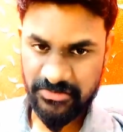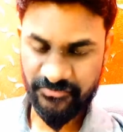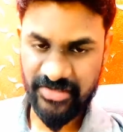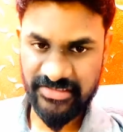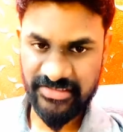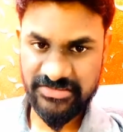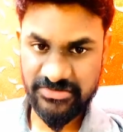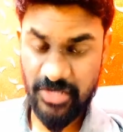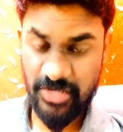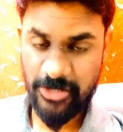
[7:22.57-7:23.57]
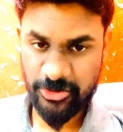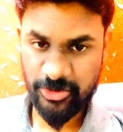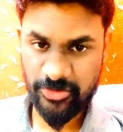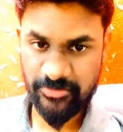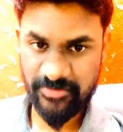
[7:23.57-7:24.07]
For this you
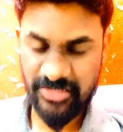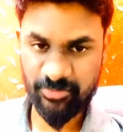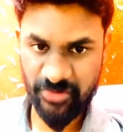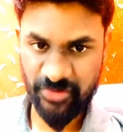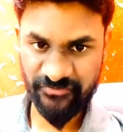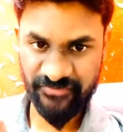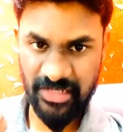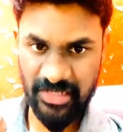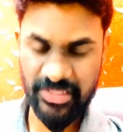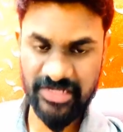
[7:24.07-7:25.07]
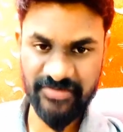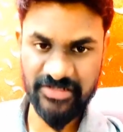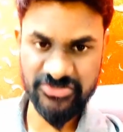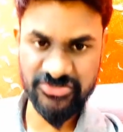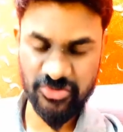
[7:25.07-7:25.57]
have to make a profile very
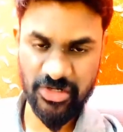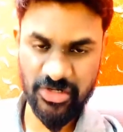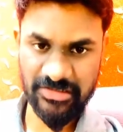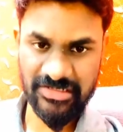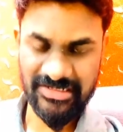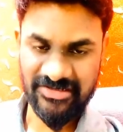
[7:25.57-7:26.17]
very strong,